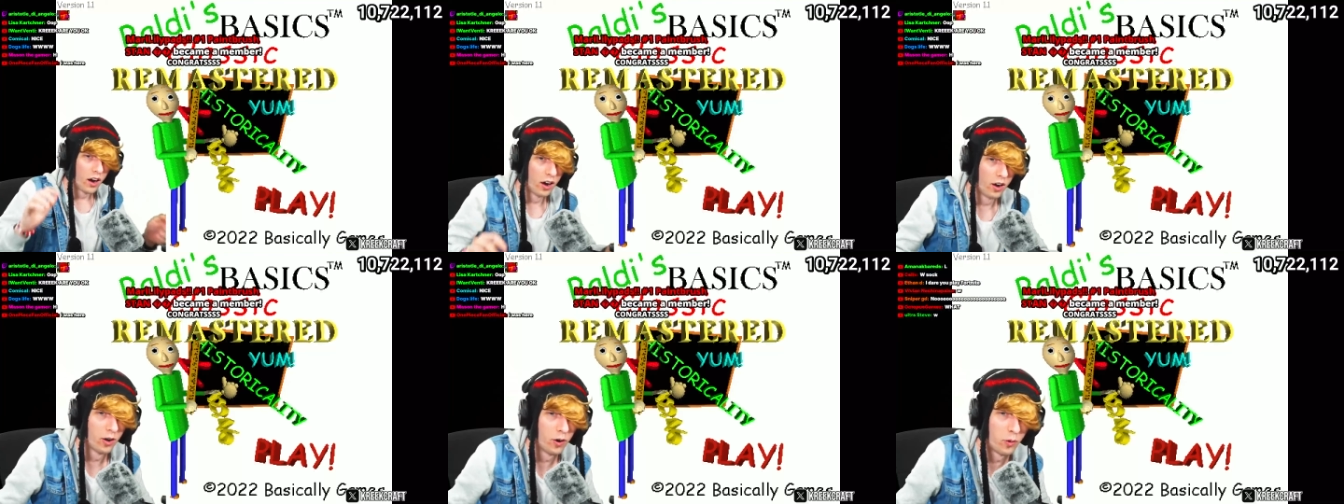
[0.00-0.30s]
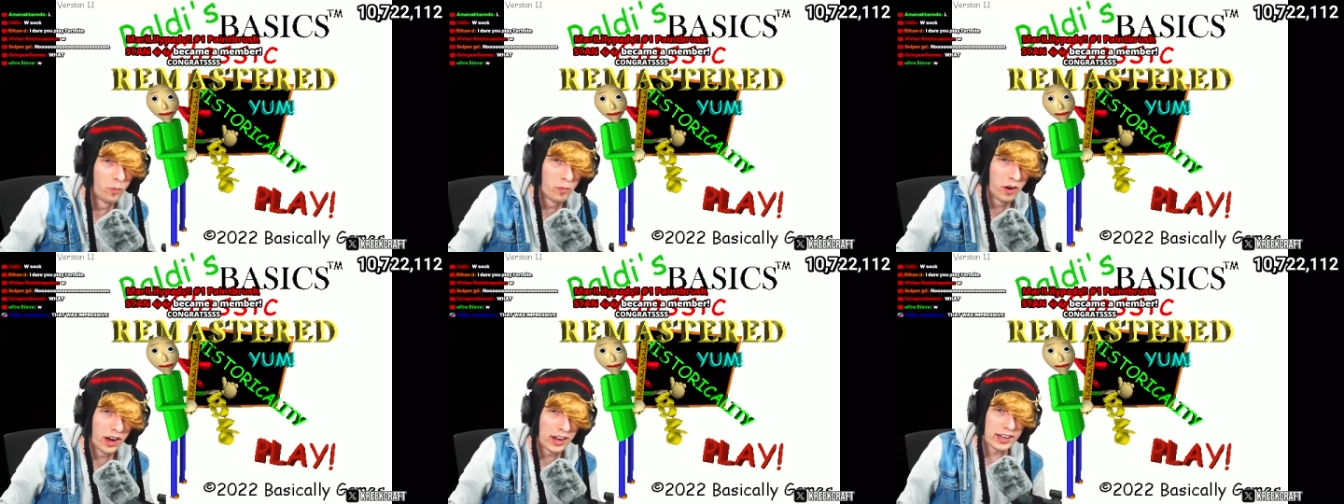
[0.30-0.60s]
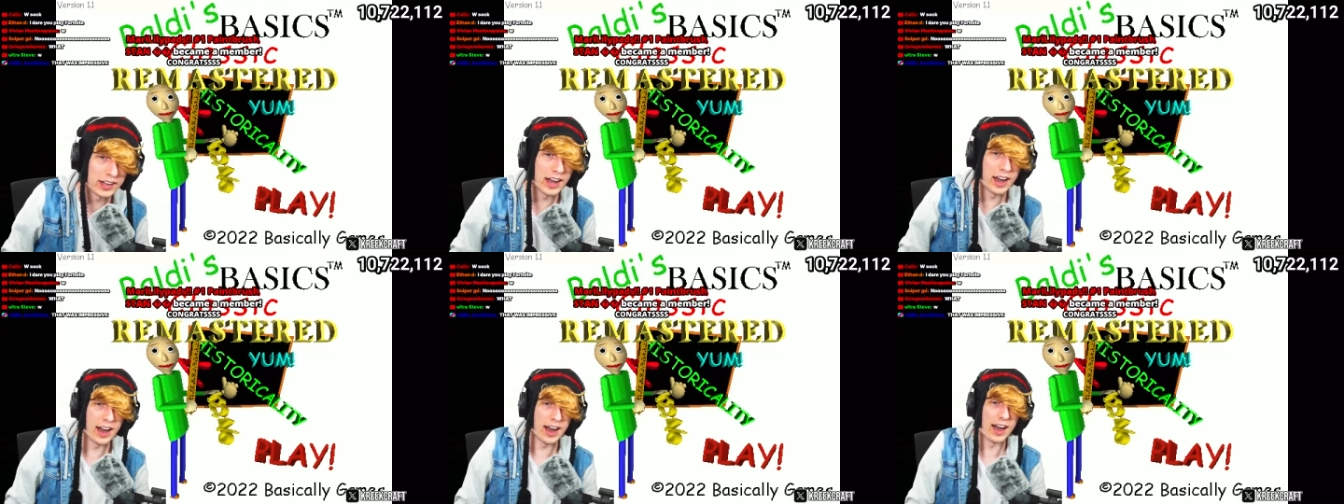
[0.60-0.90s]
Oh my
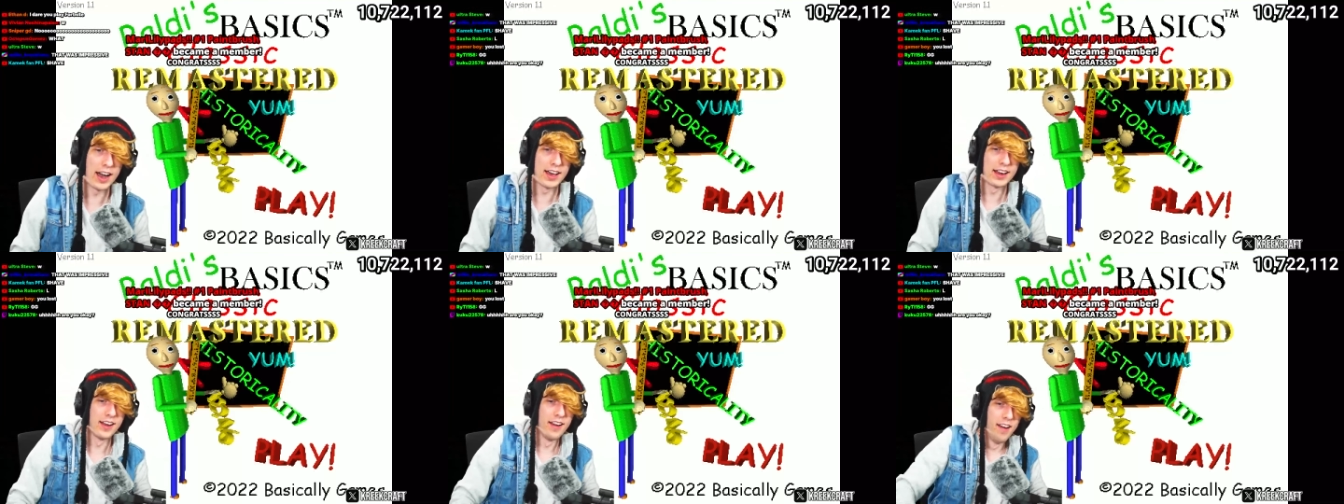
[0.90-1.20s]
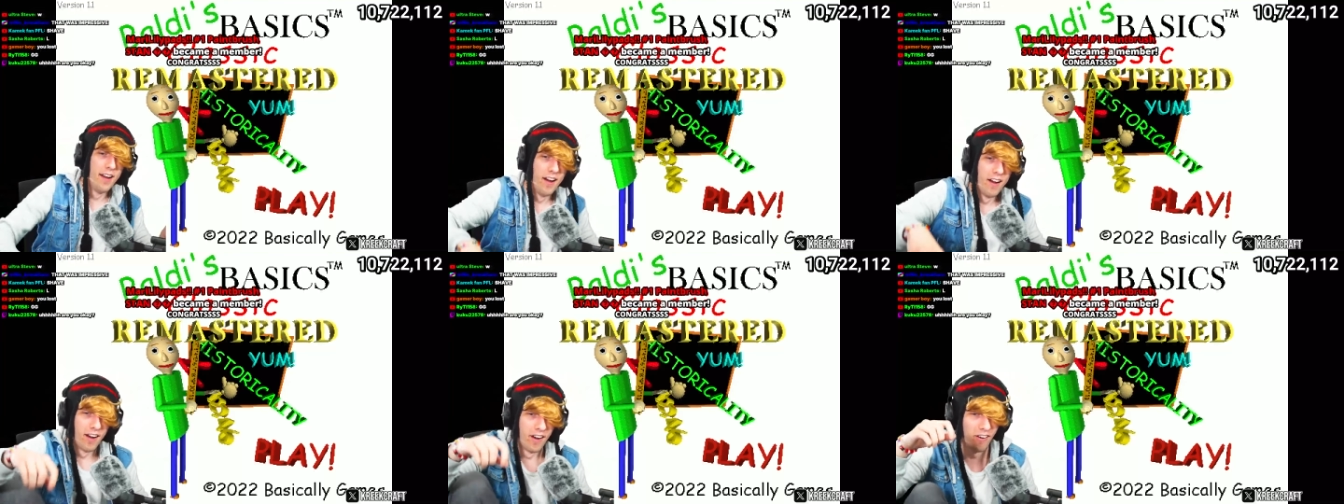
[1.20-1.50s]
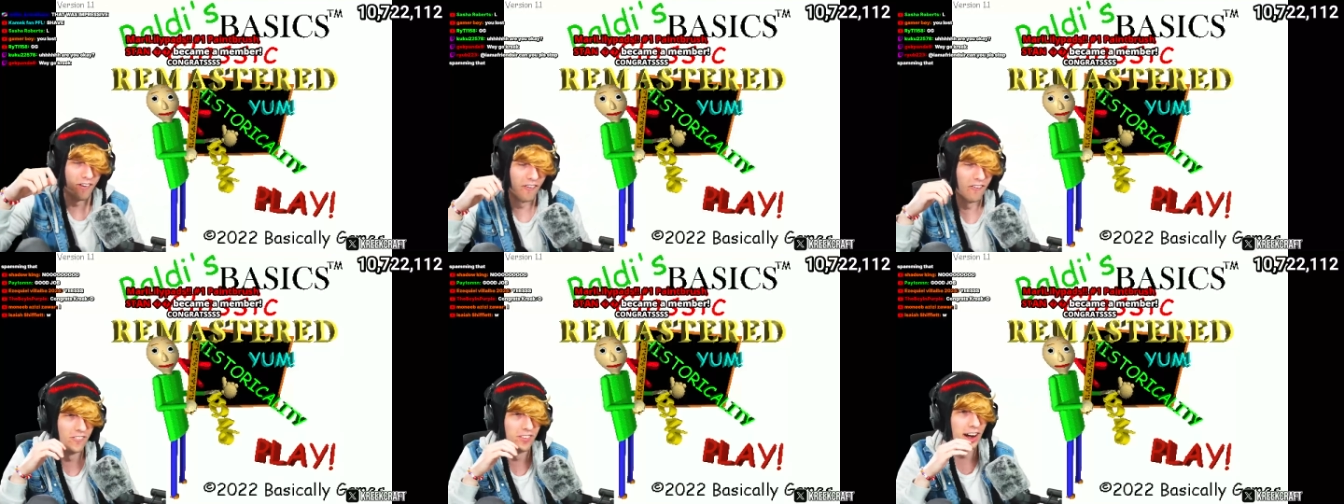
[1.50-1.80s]
God.
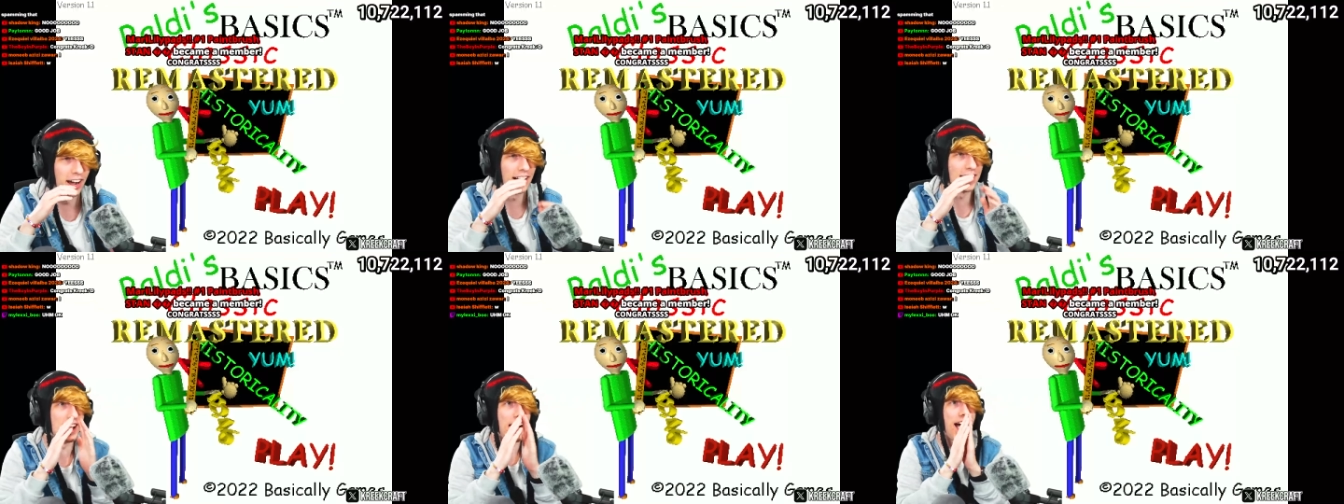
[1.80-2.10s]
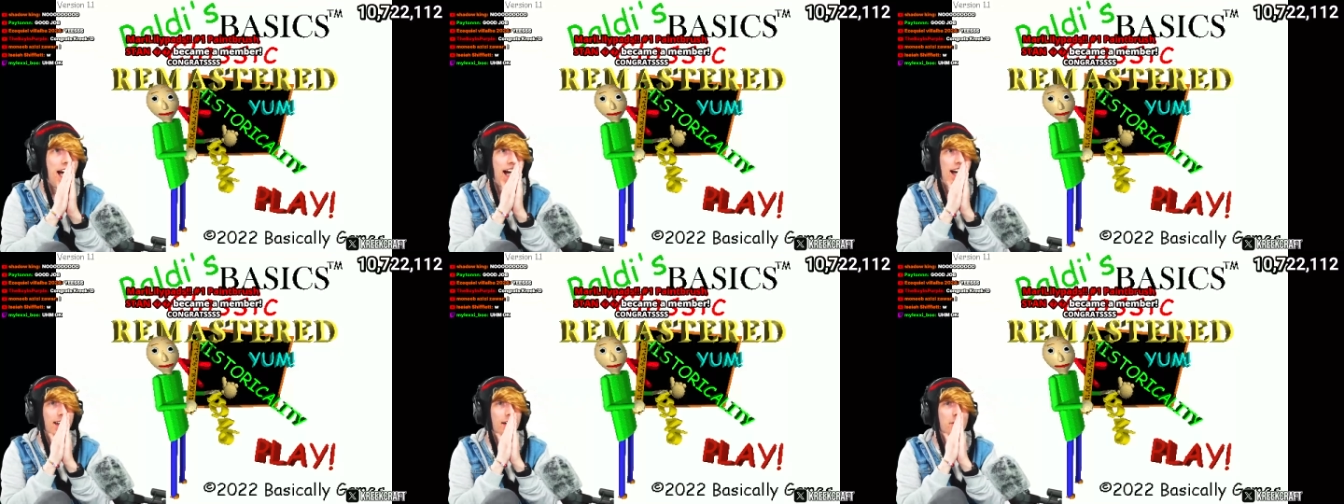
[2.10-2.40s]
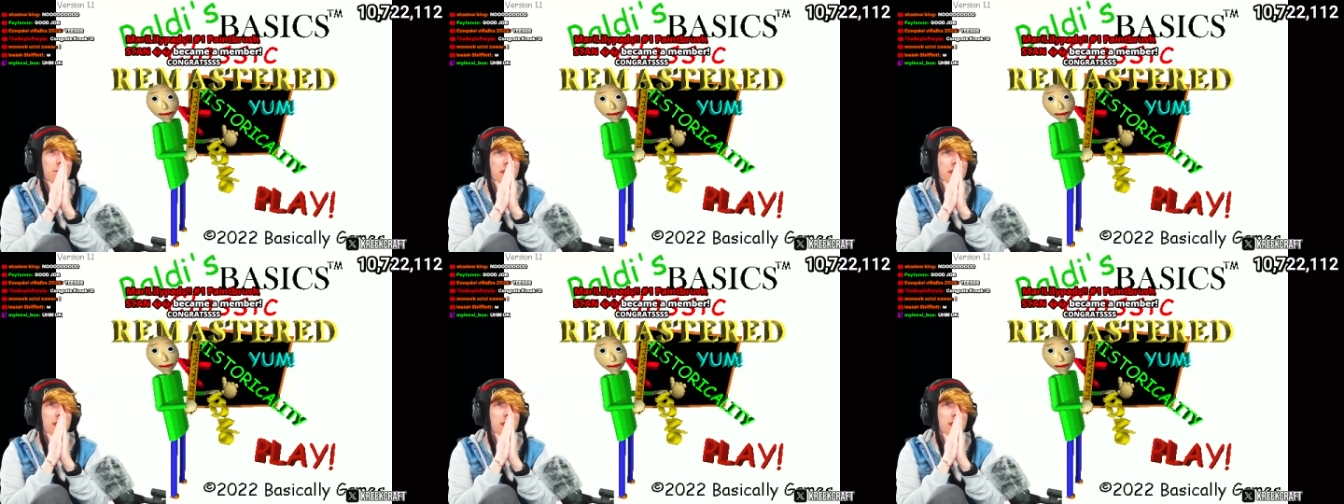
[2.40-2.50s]
Oh my God.